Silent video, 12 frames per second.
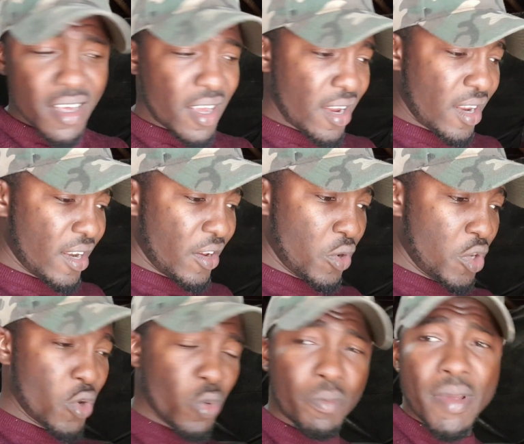and
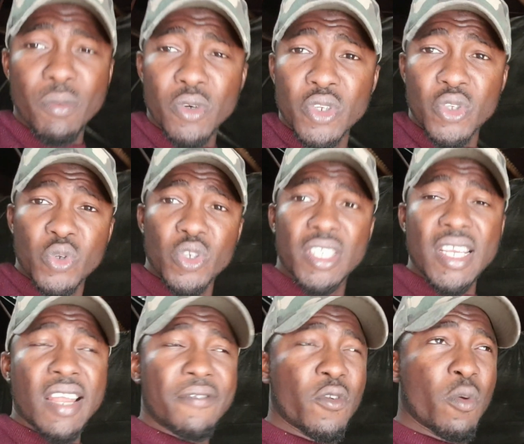you will be able to use
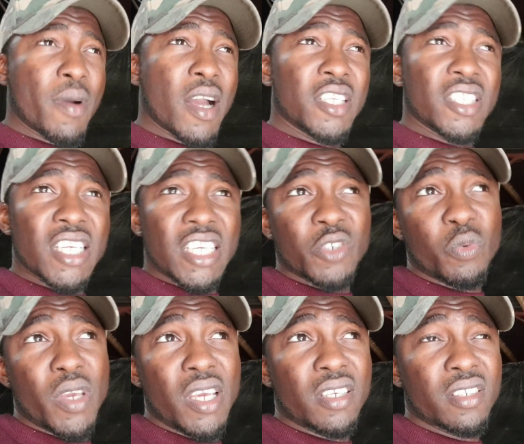that for about 6
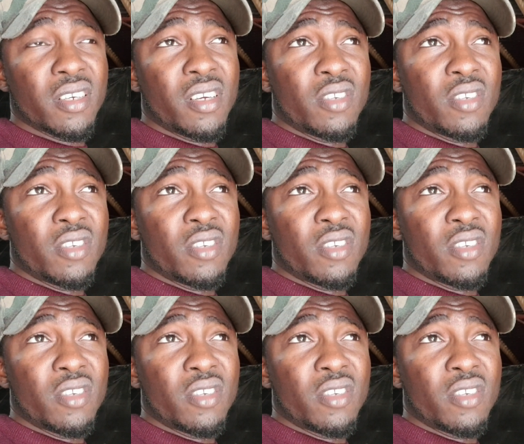weeks